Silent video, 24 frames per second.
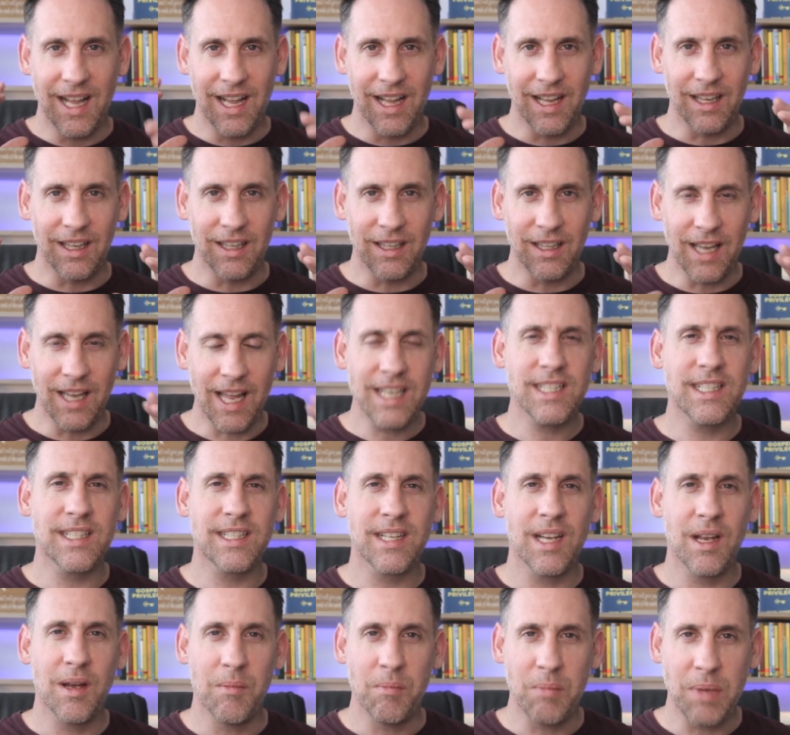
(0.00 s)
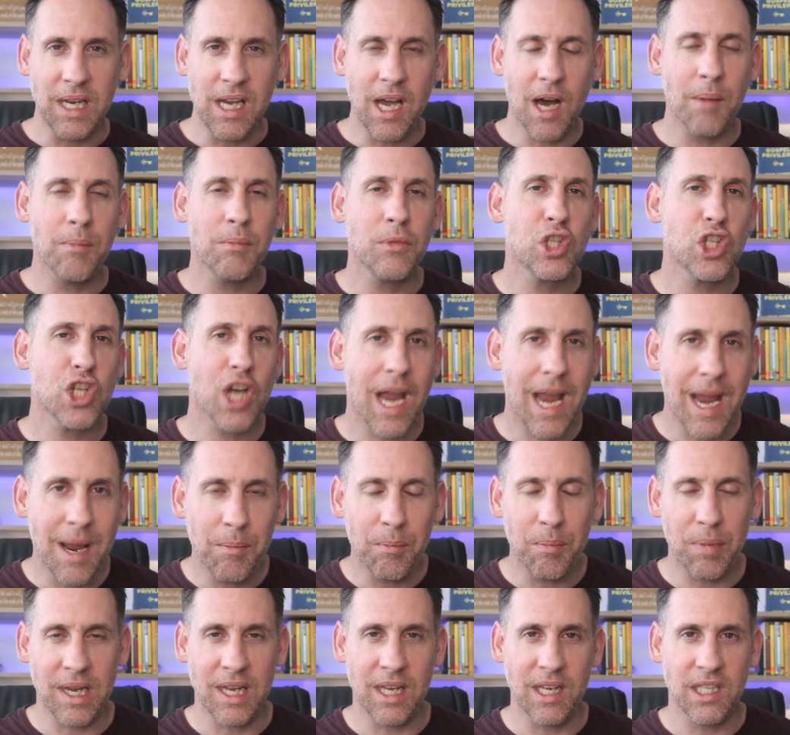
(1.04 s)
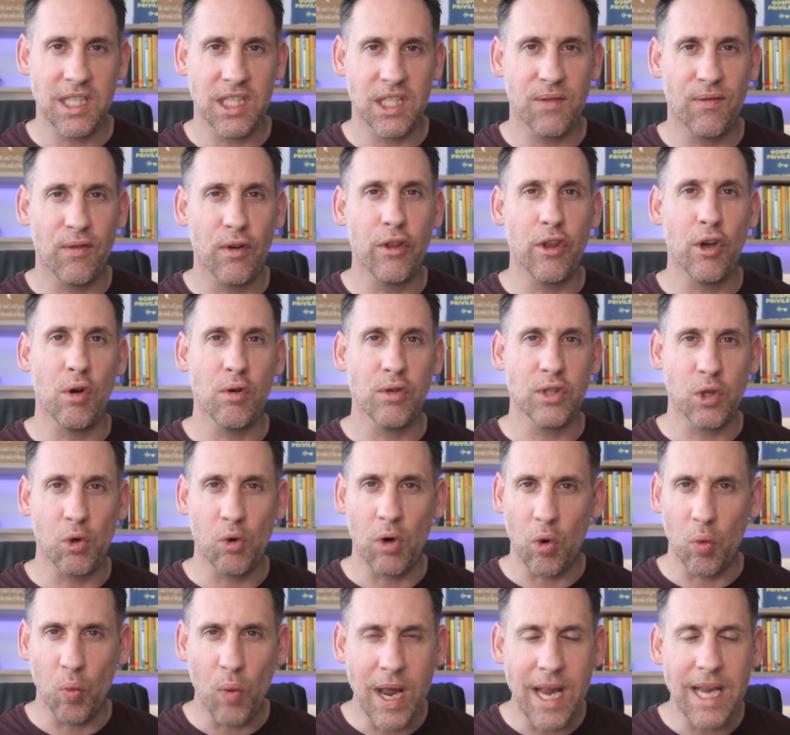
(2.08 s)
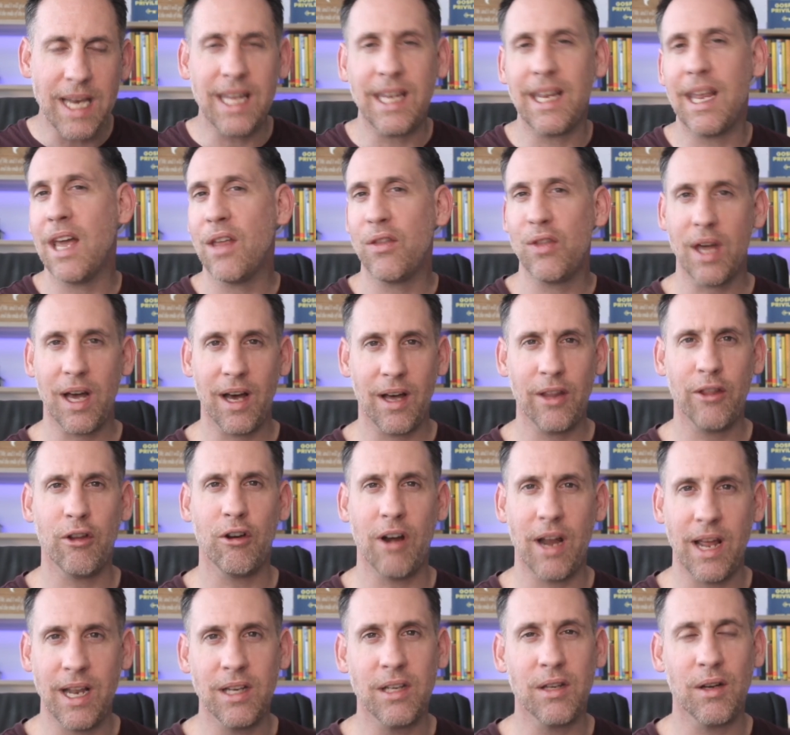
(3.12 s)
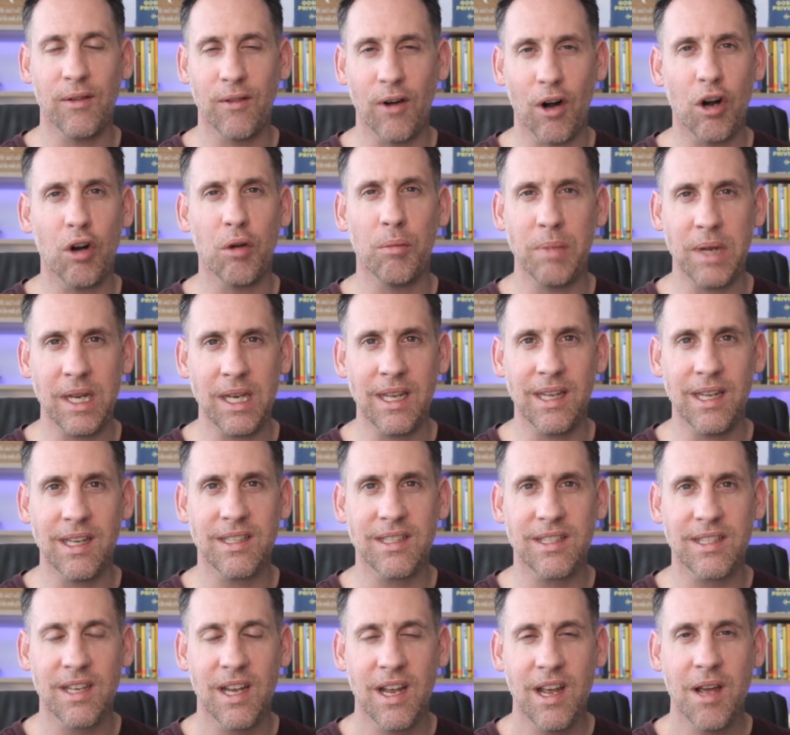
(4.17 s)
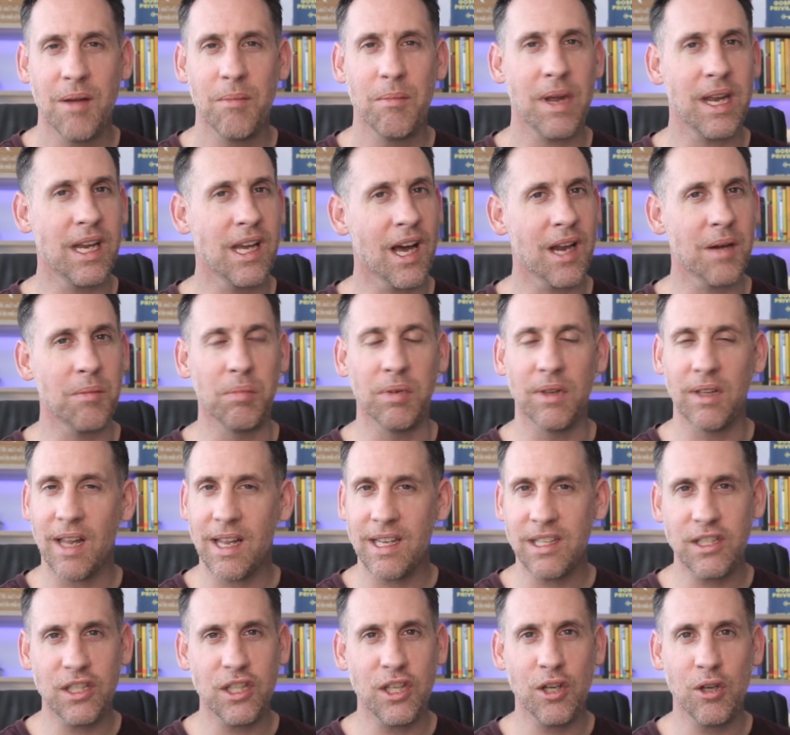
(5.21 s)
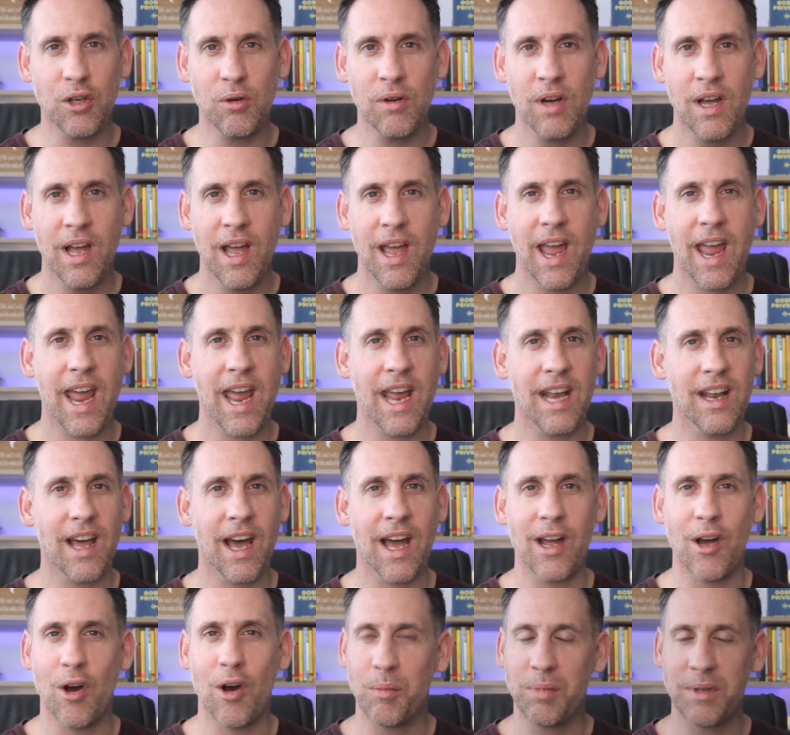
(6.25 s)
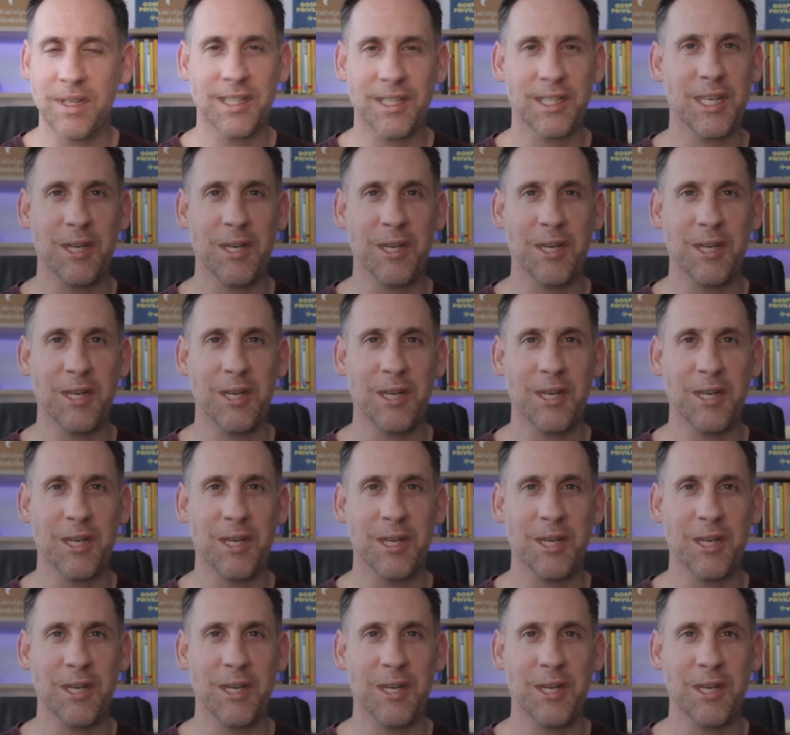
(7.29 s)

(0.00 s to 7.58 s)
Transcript: let's become champions for those who are waiting at the other end of our obedience. May God bless you, and I hope to see